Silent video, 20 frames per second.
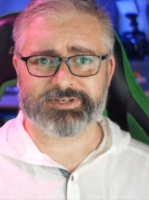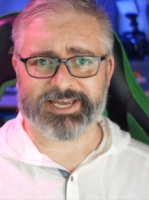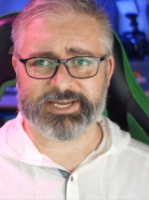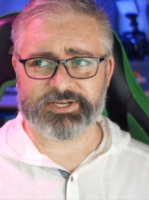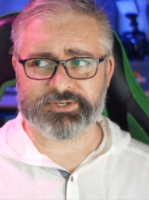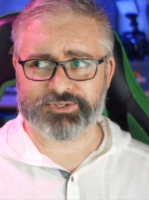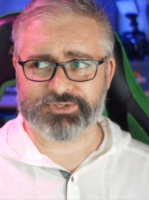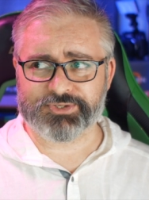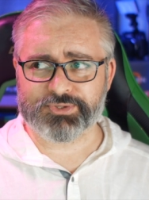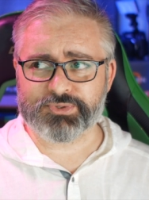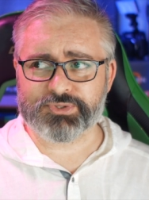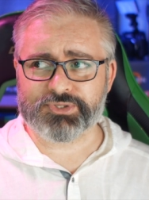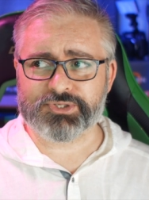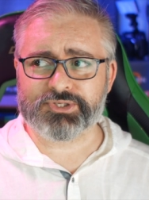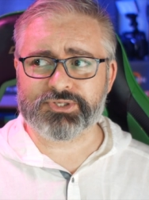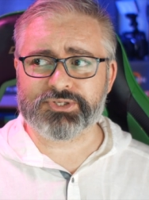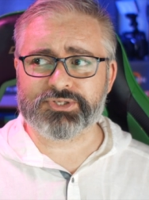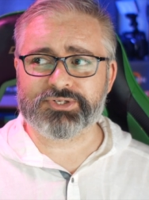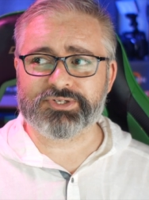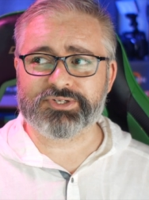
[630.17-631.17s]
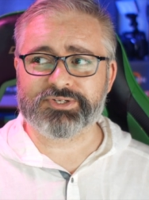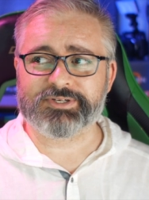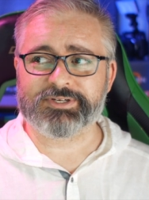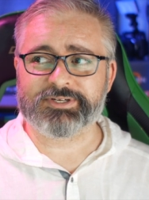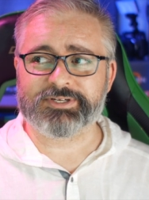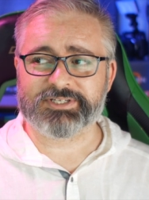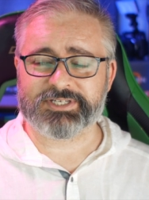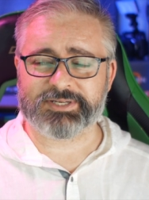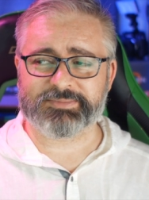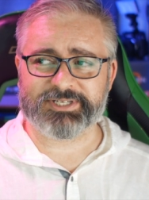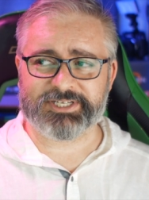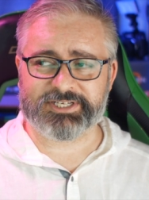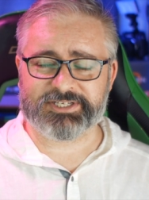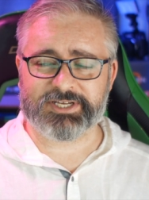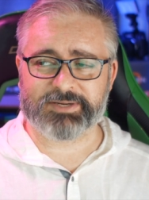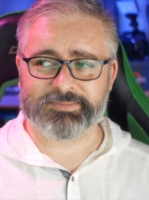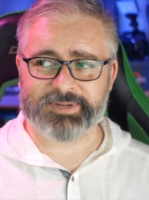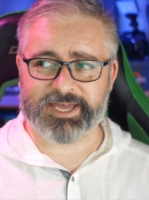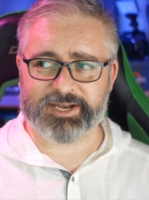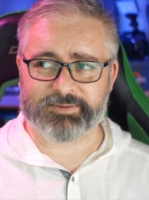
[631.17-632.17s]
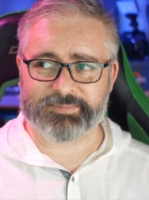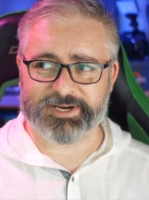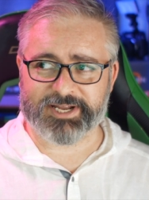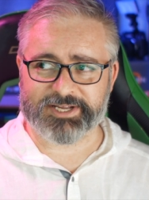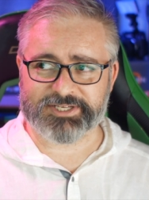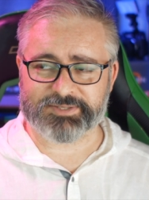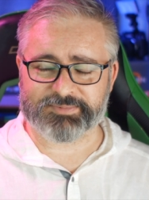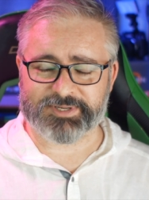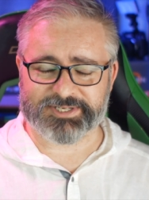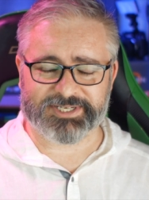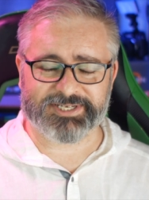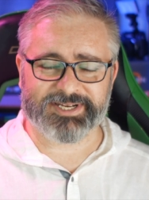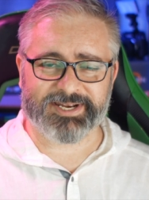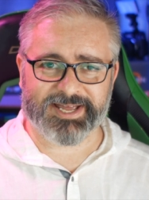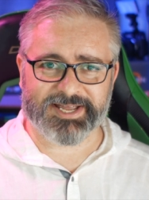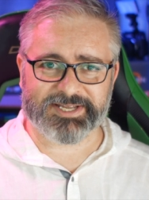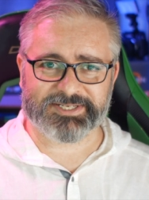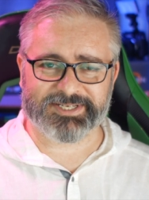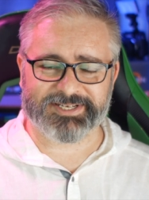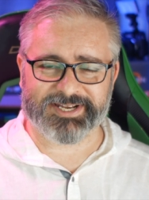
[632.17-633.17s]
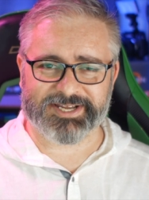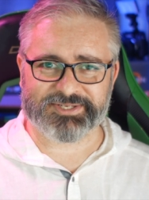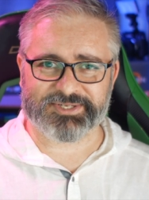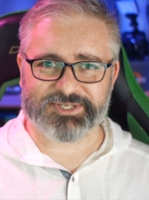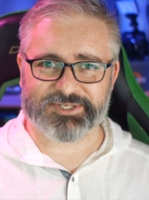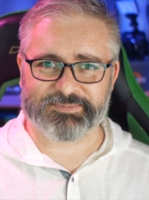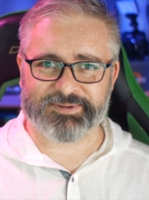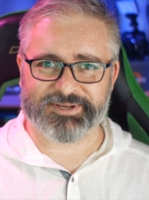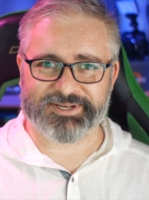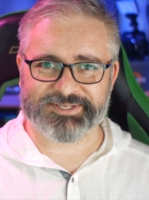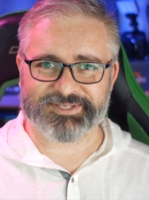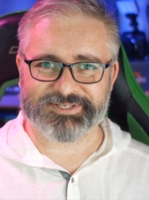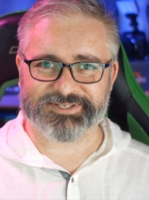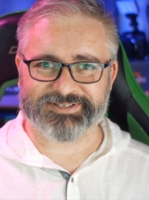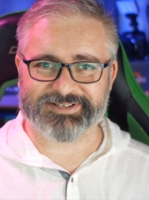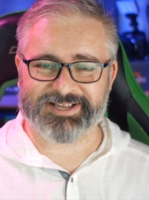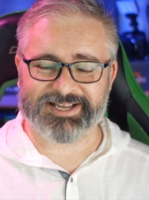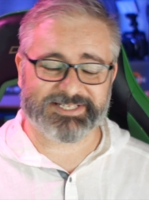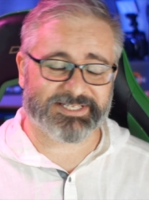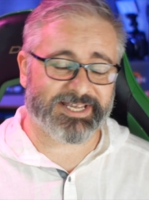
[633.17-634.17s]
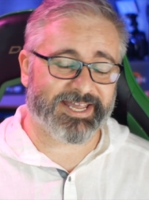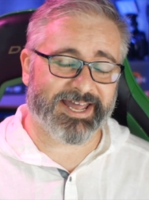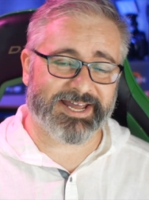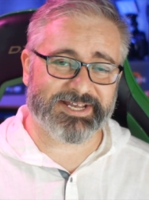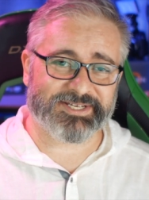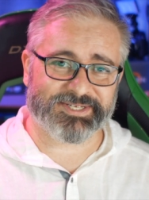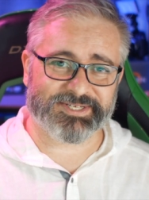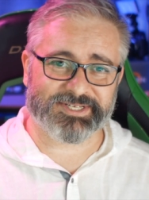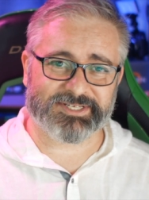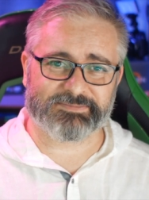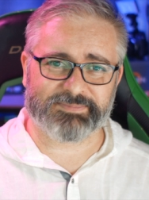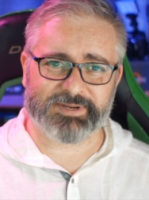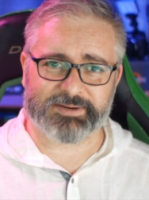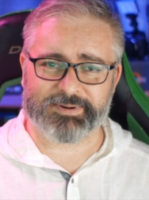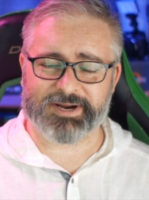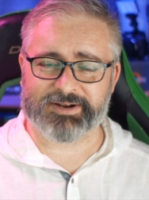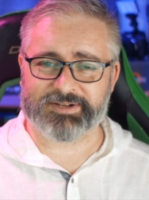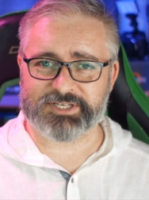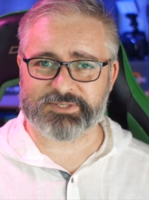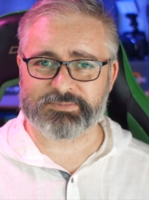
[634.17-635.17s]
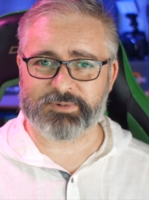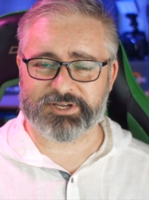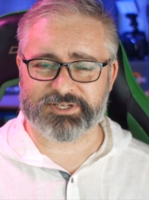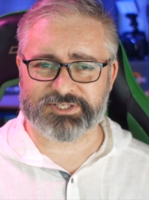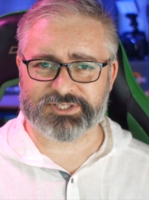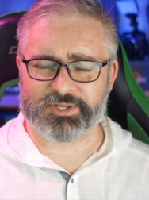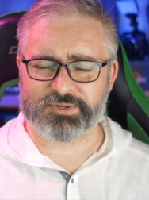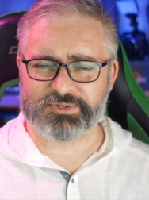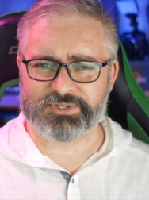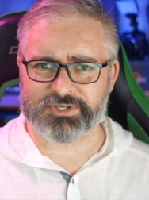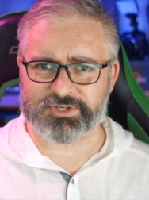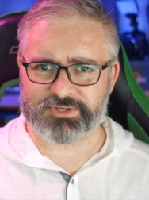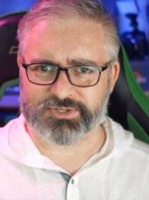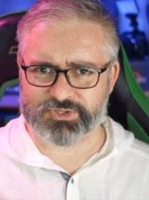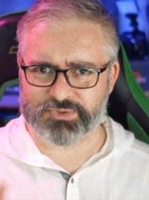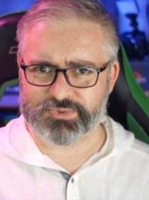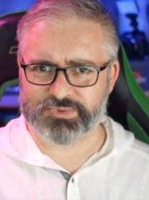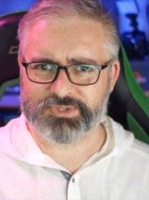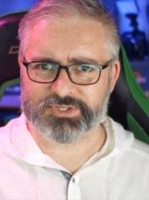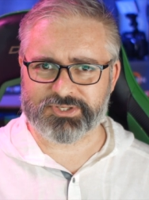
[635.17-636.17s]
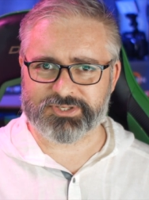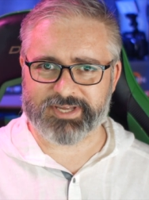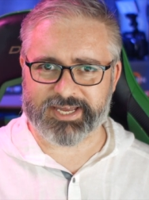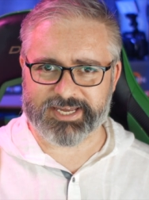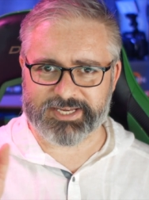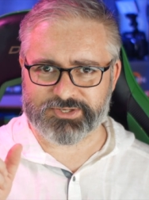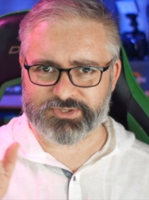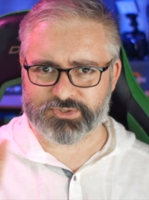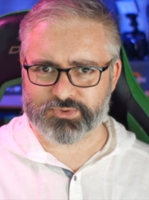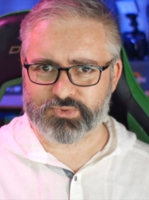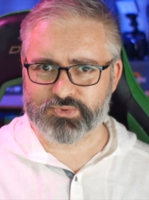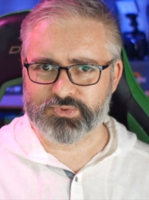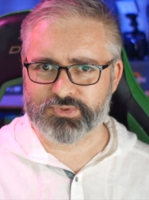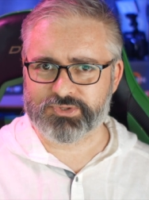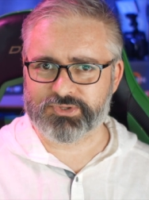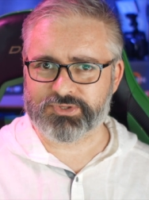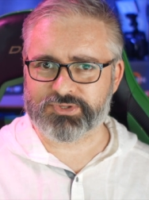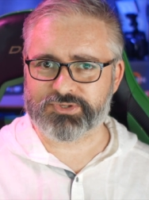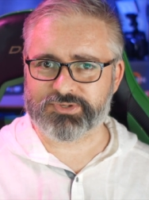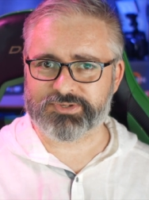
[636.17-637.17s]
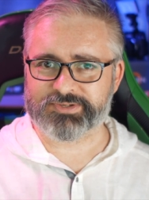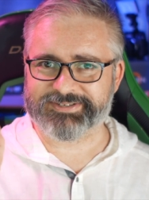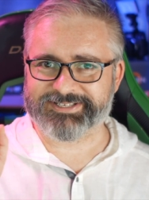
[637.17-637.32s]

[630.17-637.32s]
Asus? Someone did tell me how to pronounce it once. I did ask an Asus person. I say Asus, but apparently it's most closer to Zeus. Asus.